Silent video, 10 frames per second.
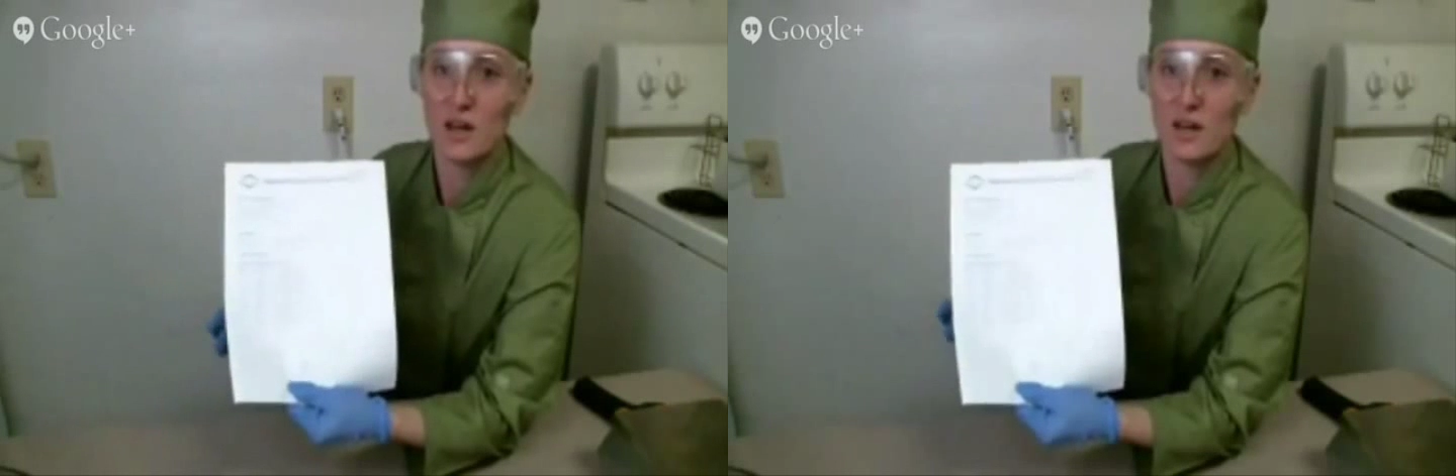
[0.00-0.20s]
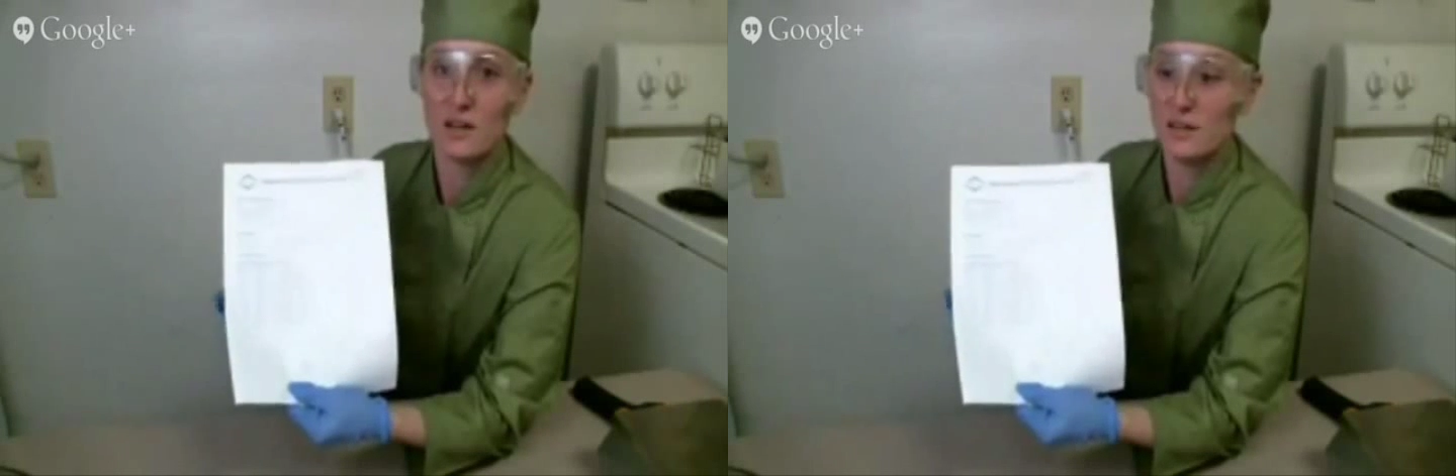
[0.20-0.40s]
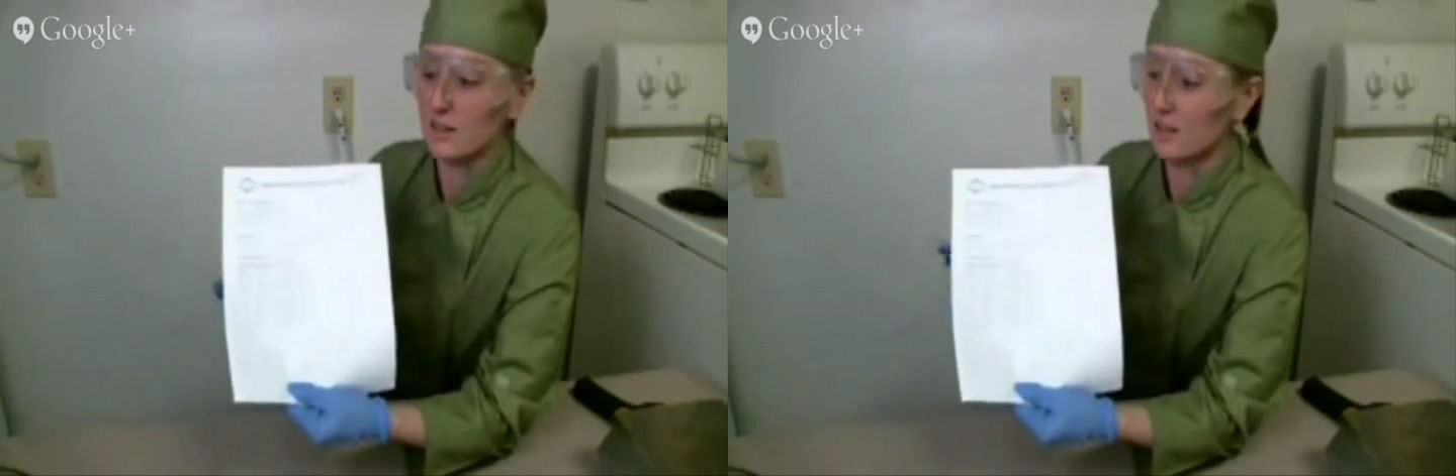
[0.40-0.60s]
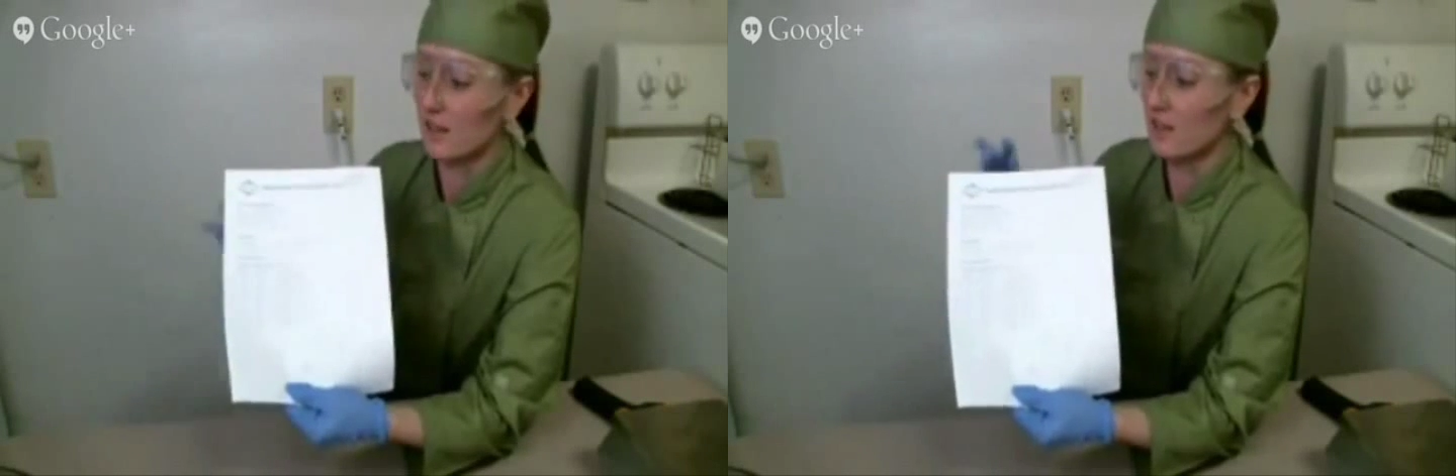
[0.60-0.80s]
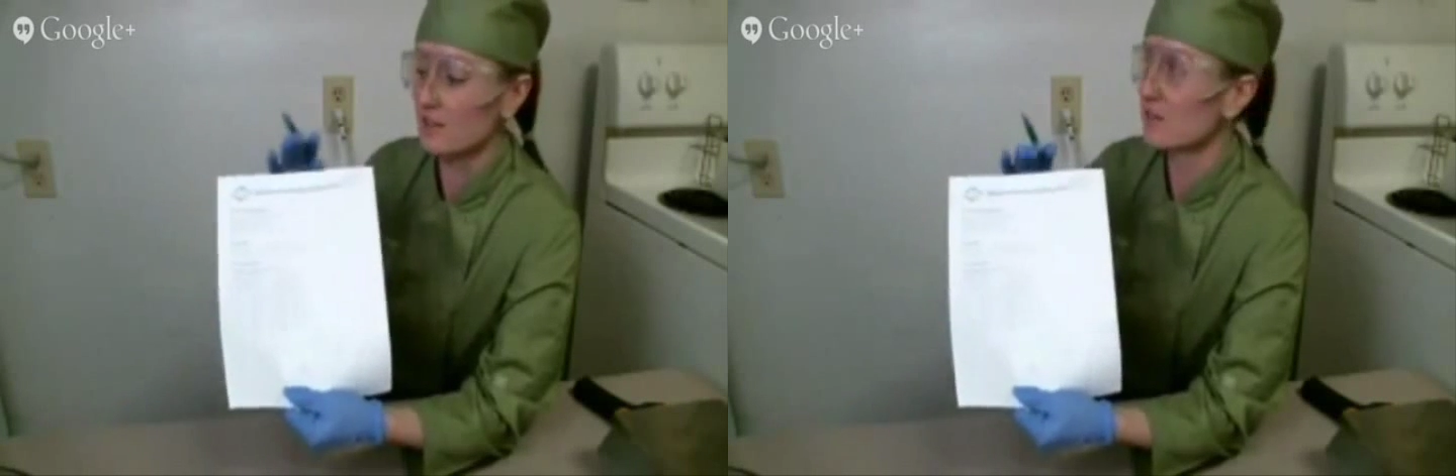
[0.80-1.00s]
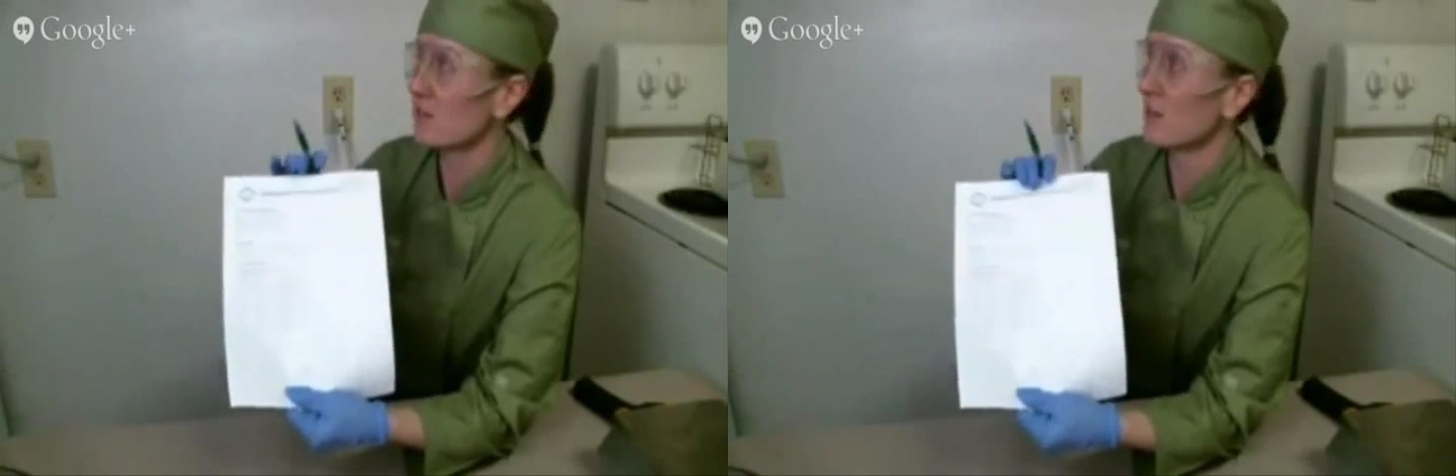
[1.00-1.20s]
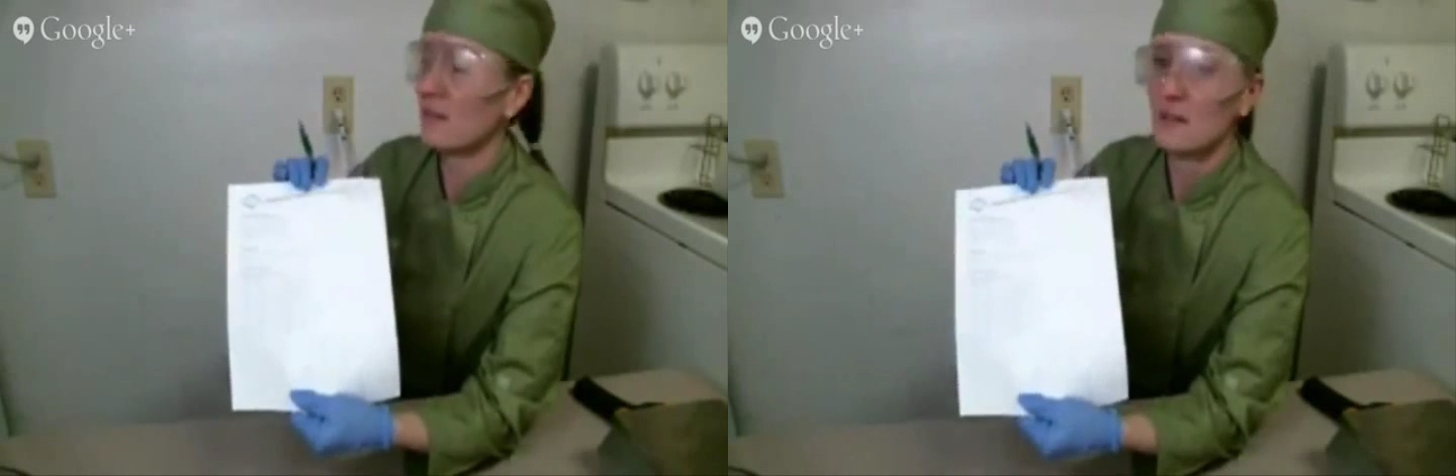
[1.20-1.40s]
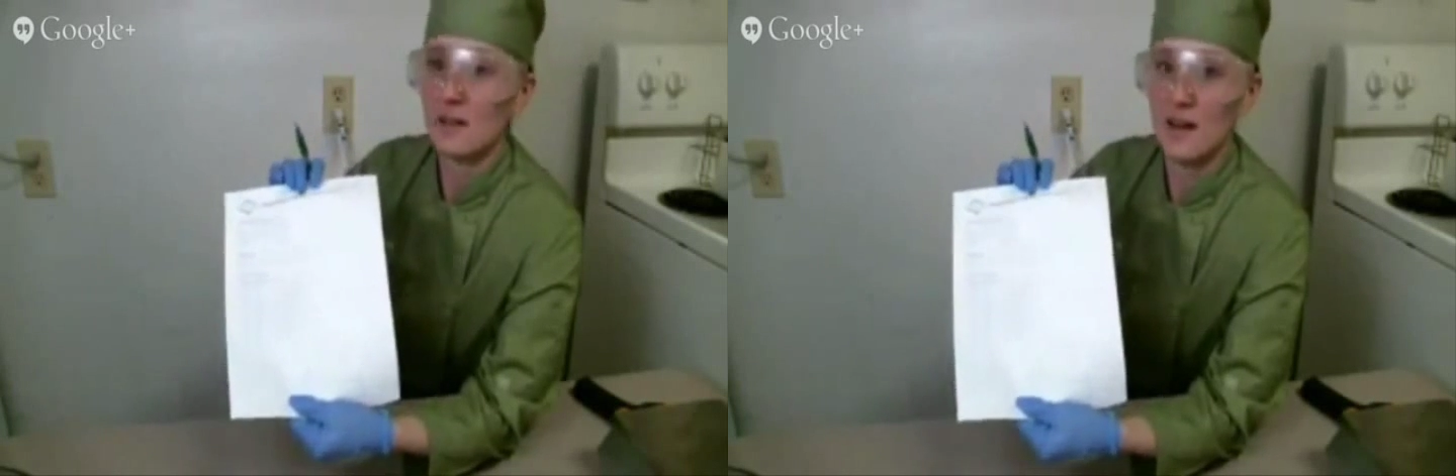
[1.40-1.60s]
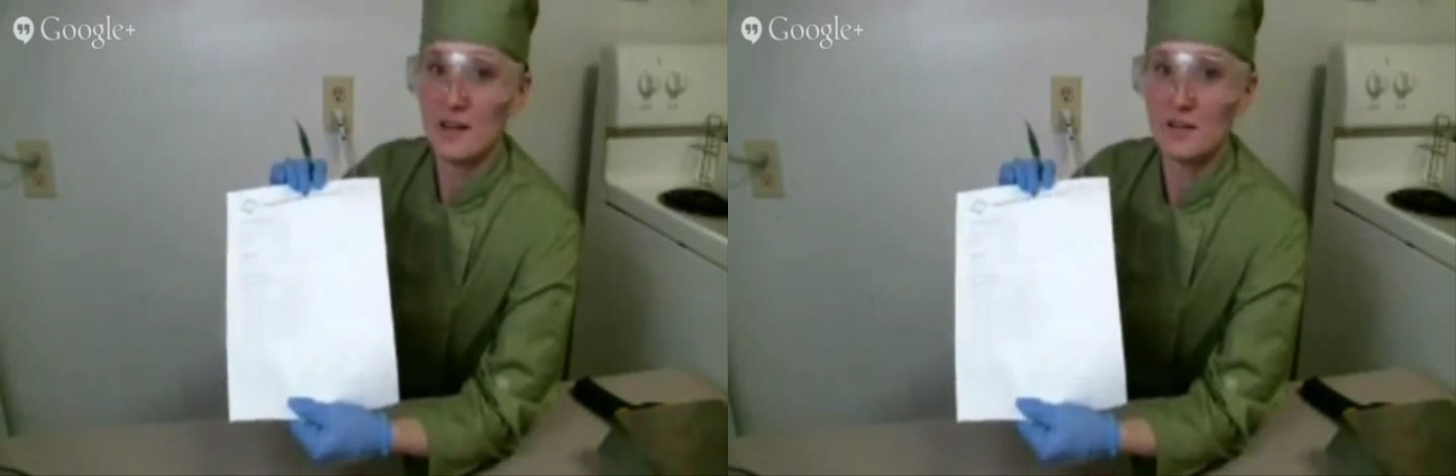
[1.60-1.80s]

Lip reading: so that in case,